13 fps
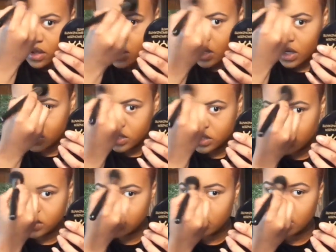And I just
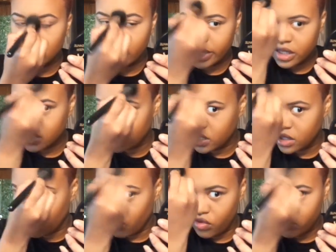like to lightly
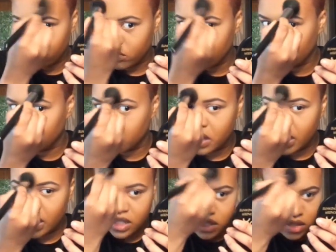
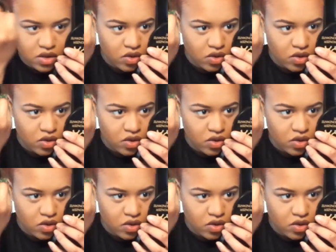glaze